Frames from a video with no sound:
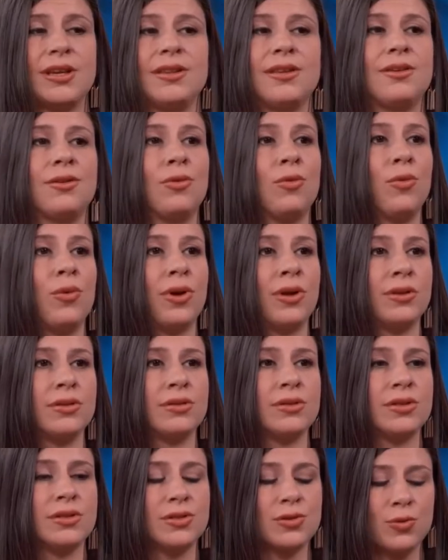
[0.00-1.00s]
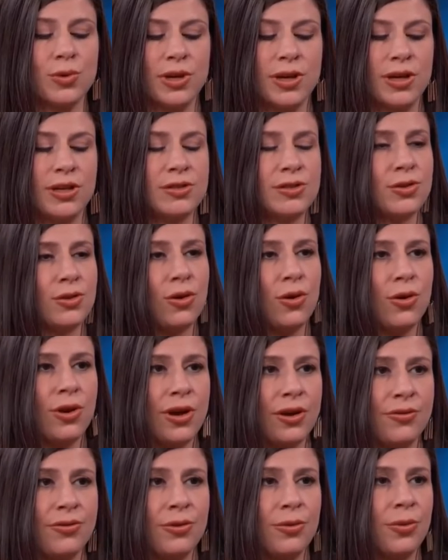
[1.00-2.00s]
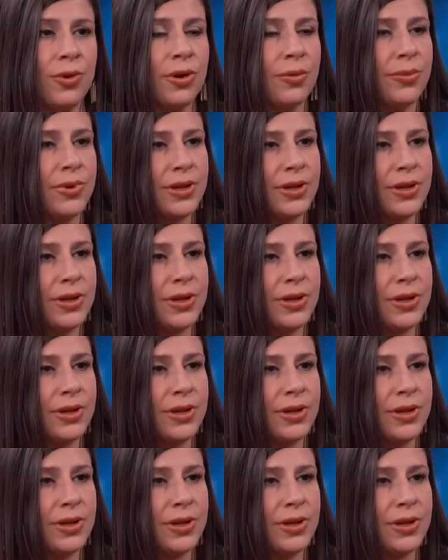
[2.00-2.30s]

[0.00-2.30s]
I didn't want the swinging to go everywhere,